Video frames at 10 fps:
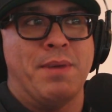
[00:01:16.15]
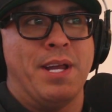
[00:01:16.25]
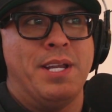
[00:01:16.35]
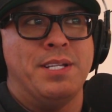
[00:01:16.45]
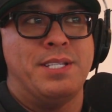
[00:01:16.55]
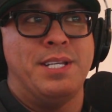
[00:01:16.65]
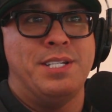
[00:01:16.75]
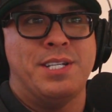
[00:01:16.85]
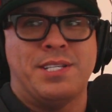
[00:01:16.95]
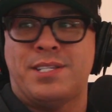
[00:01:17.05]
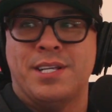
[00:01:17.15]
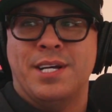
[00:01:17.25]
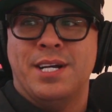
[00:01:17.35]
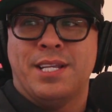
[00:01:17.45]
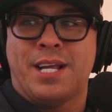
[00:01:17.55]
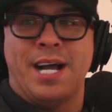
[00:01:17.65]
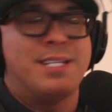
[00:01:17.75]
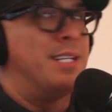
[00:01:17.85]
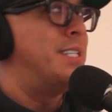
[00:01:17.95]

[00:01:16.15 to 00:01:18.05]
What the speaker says: man. He's just, the guy's